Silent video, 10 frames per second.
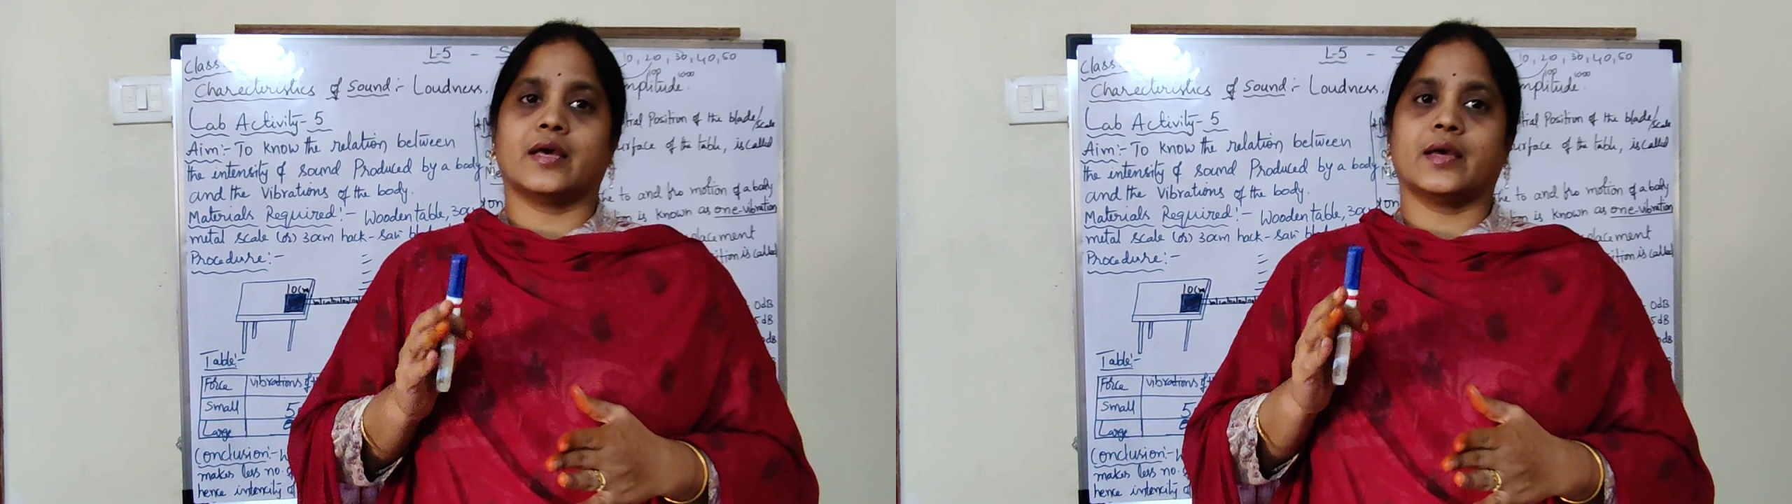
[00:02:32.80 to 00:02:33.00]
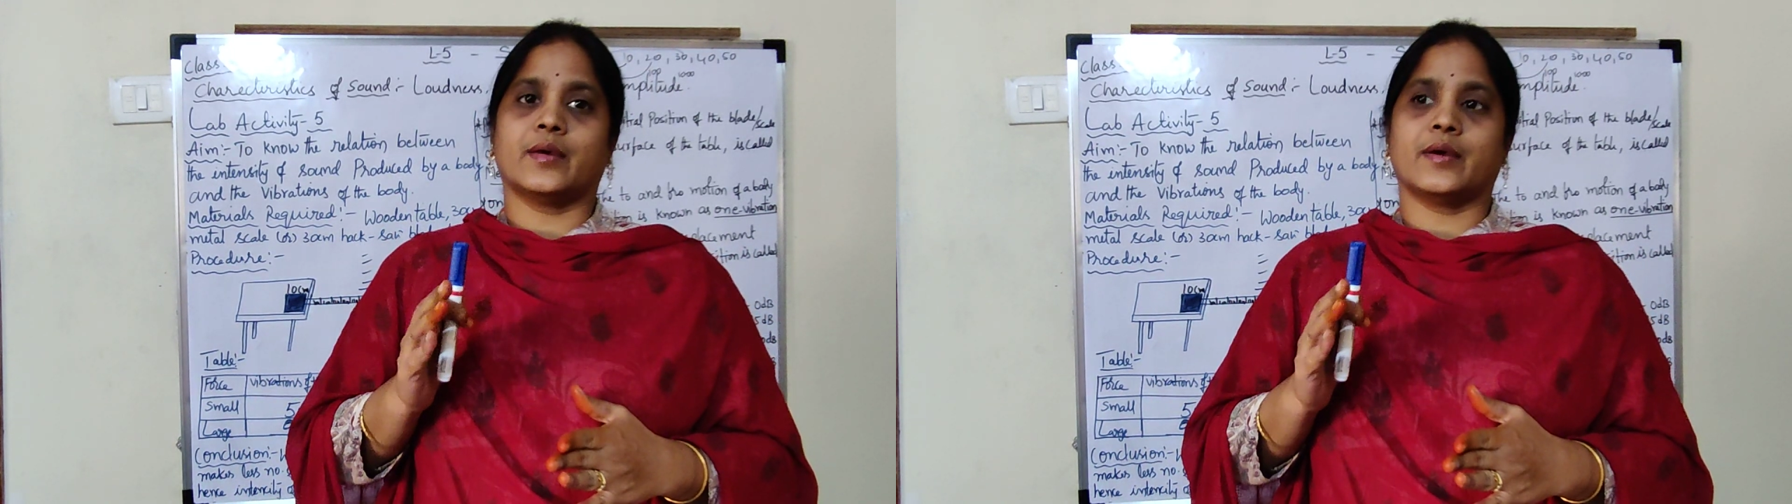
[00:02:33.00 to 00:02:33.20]

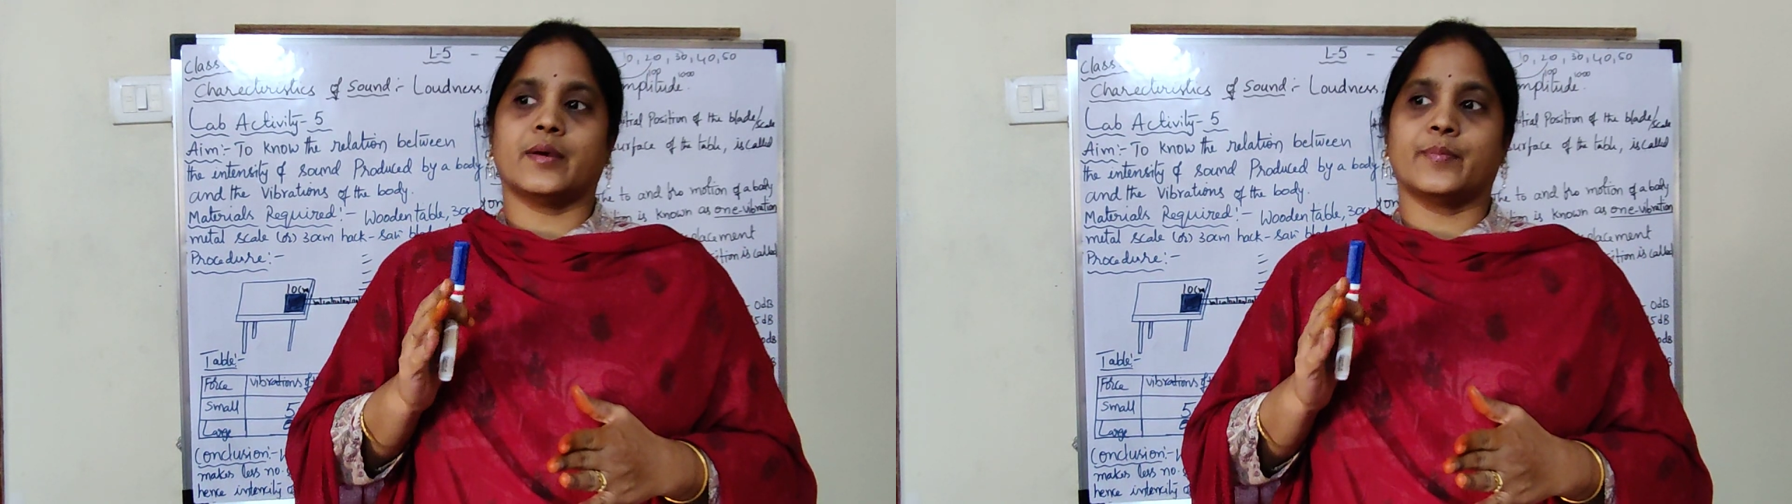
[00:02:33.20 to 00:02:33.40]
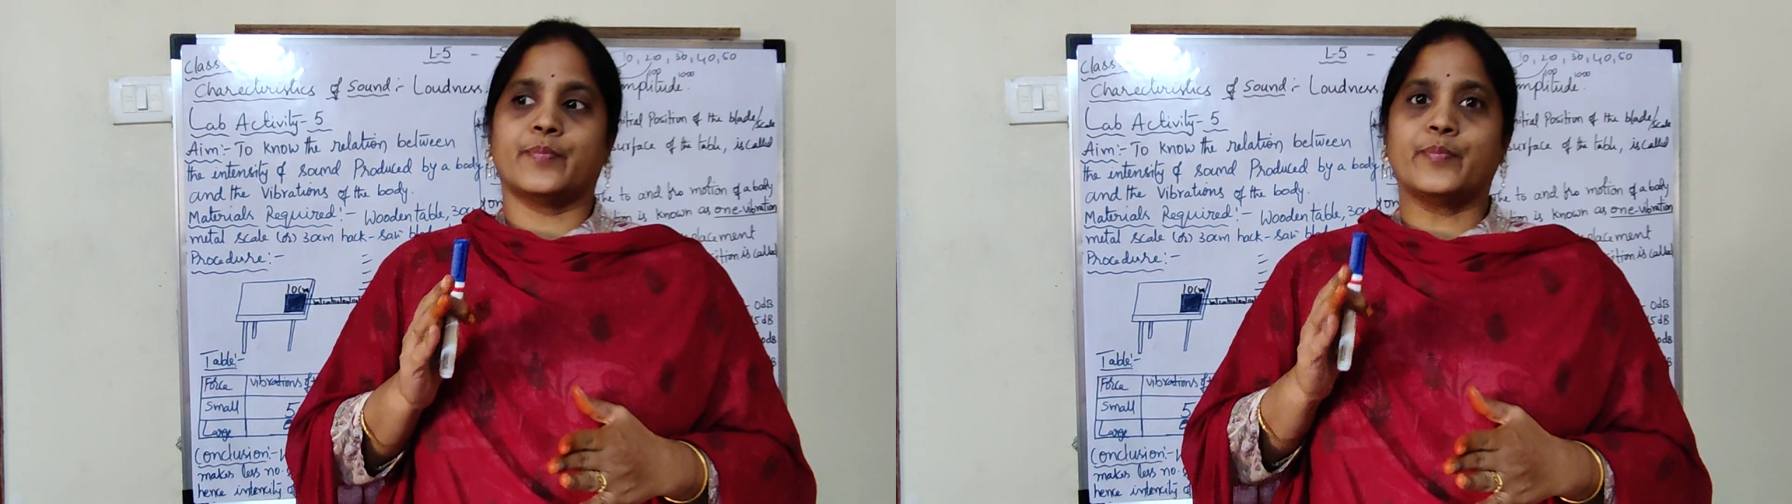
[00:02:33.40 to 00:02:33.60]

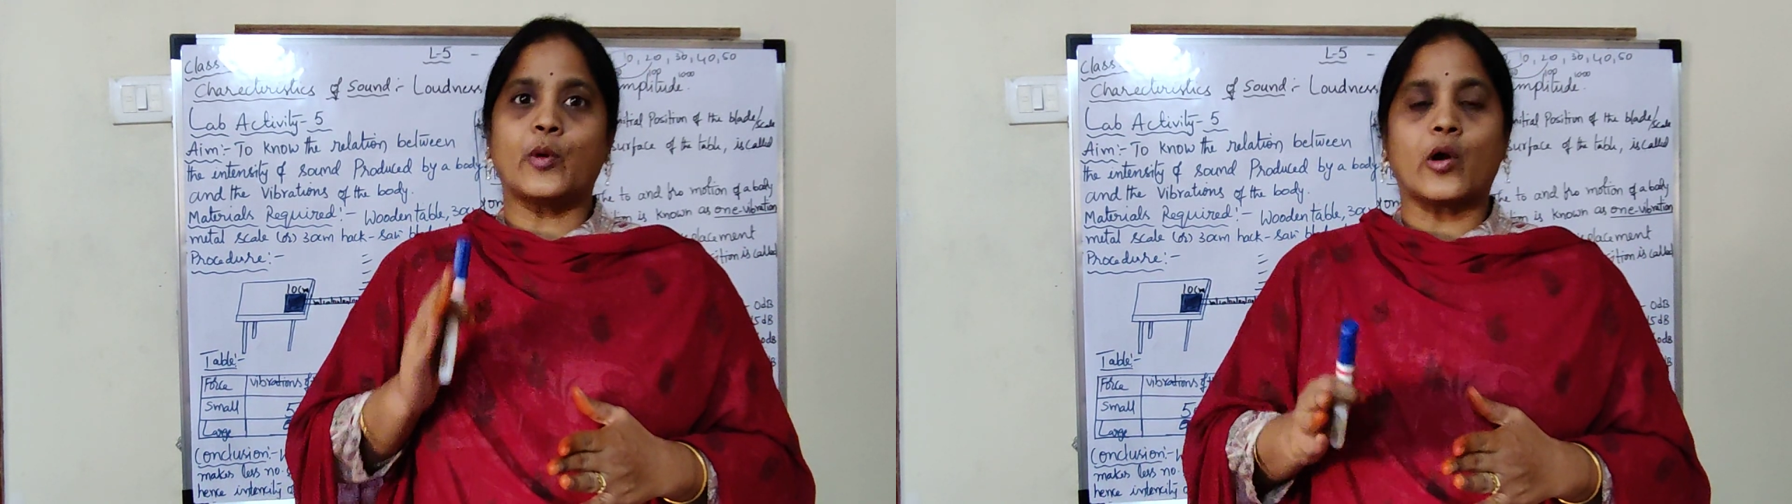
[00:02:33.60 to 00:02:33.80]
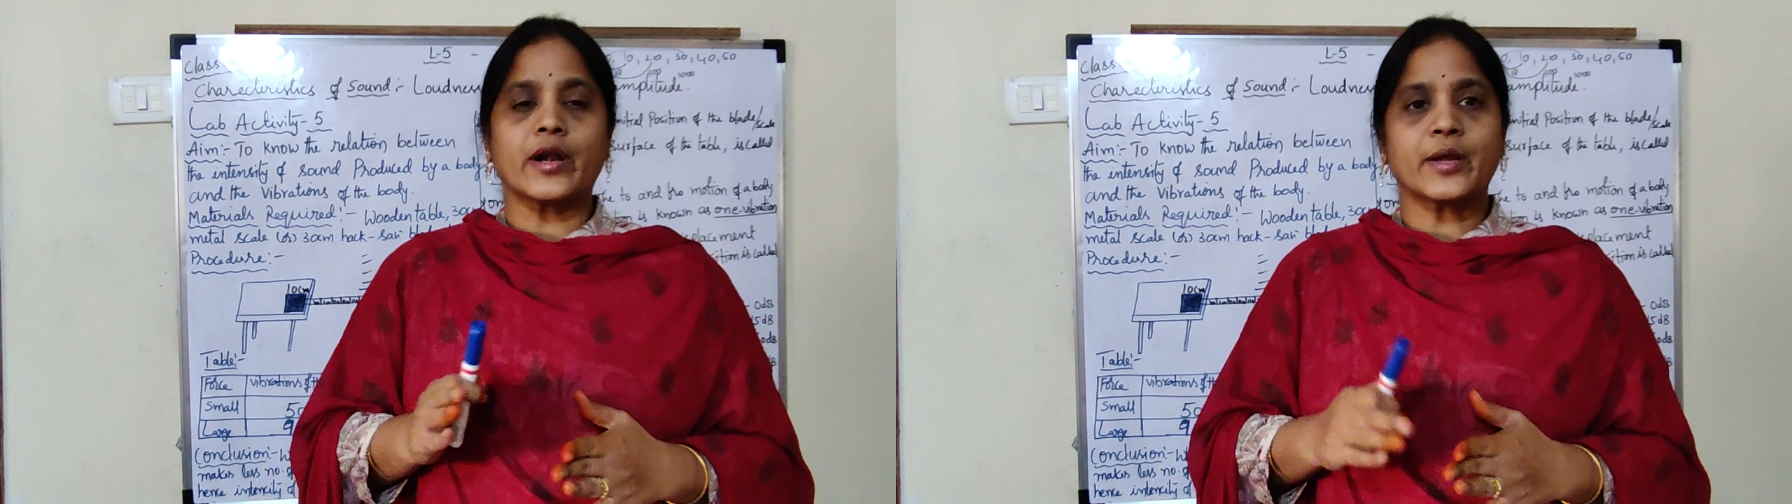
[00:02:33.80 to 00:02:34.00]
a
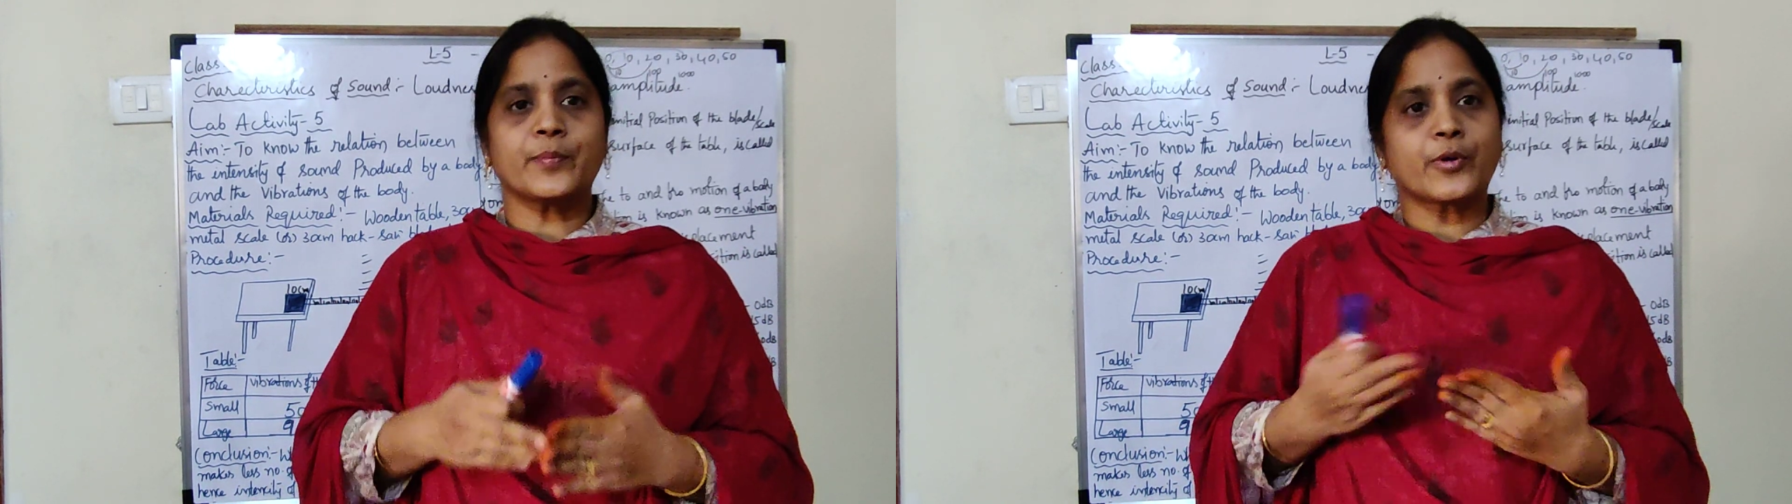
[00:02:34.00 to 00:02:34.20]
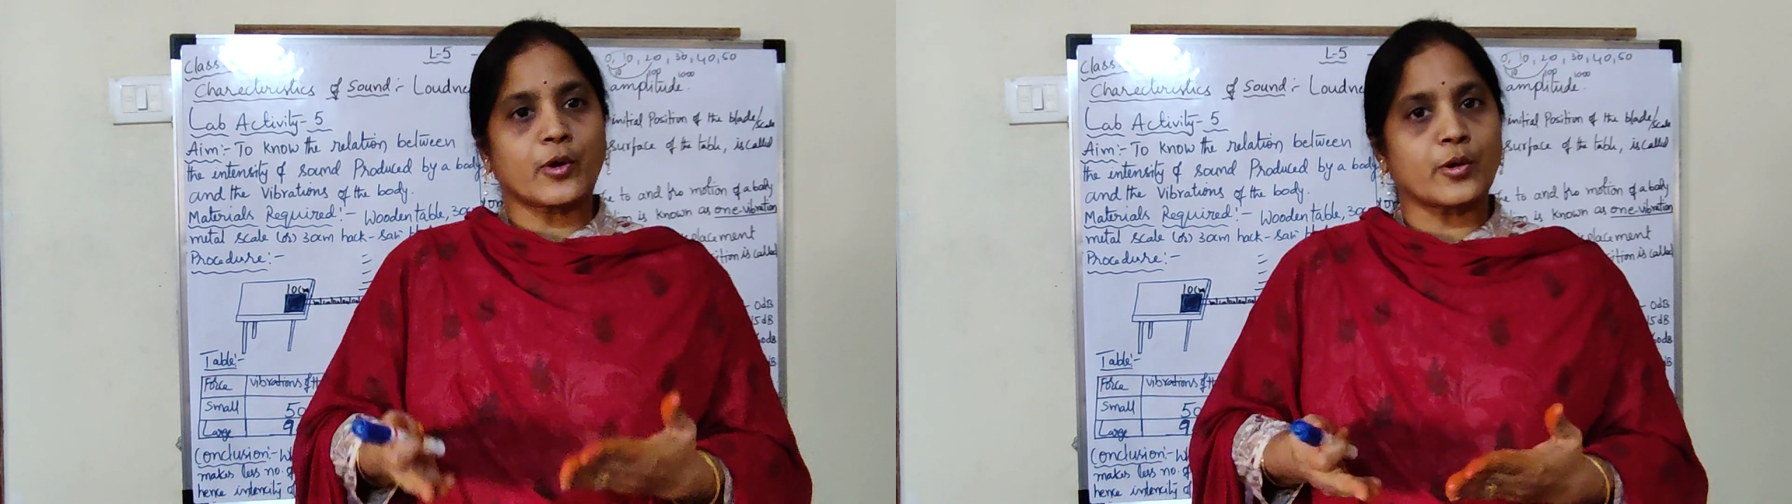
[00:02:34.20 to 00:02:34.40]
body
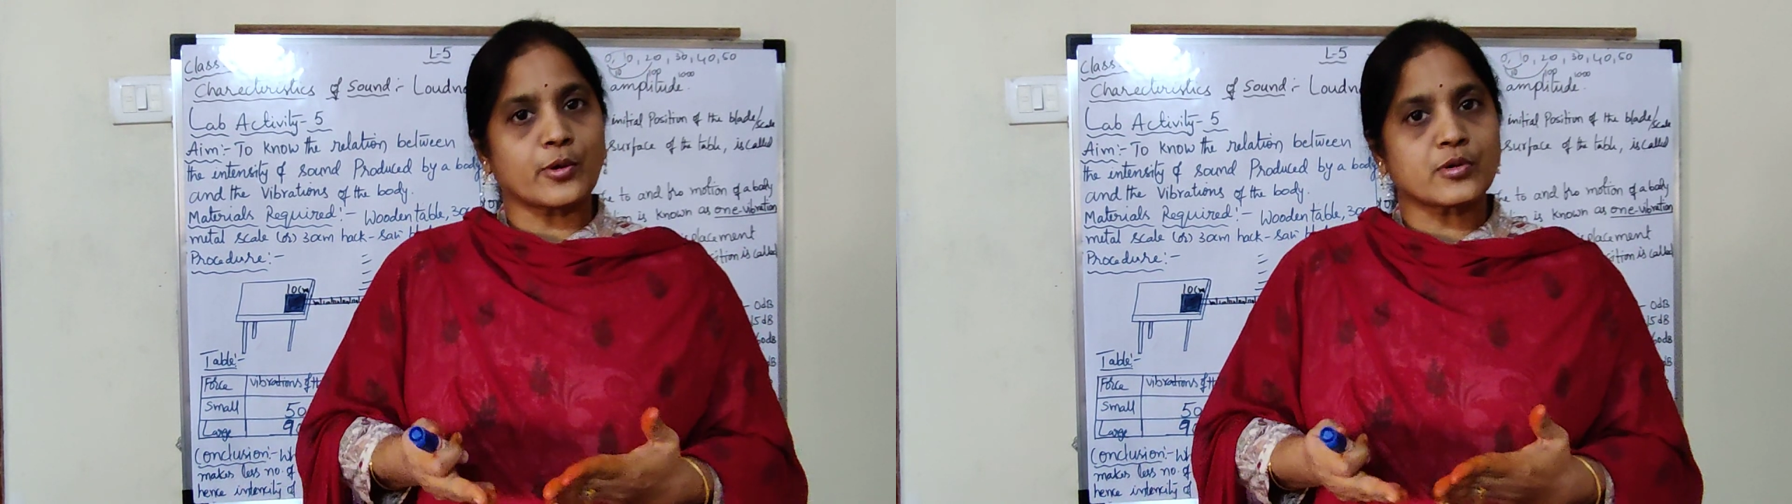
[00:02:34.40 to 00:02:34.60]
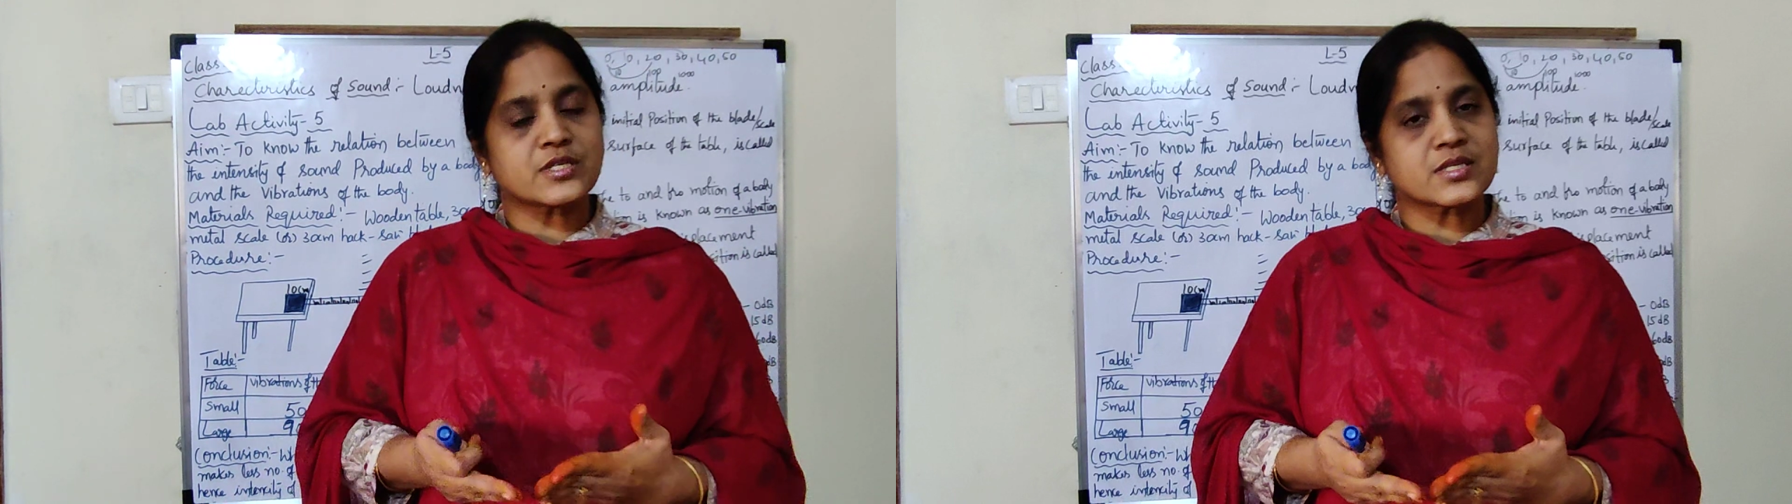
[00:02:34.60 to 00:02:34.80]

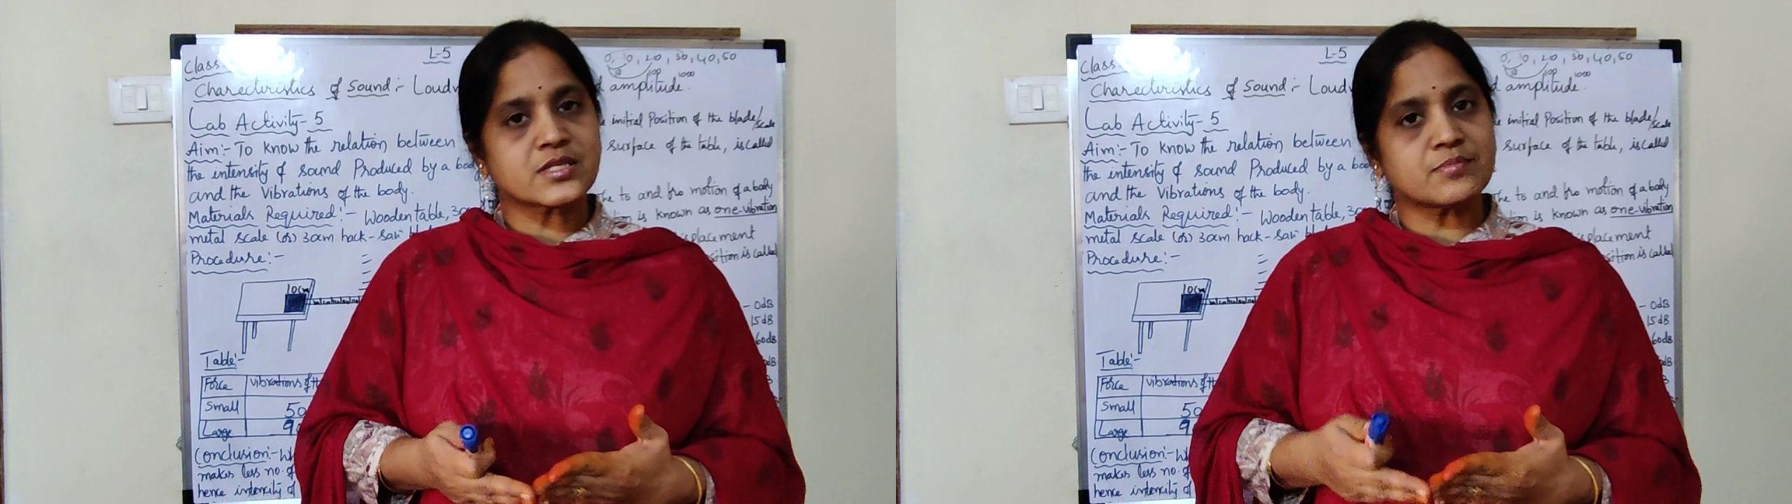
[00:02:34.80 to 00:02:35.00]
produces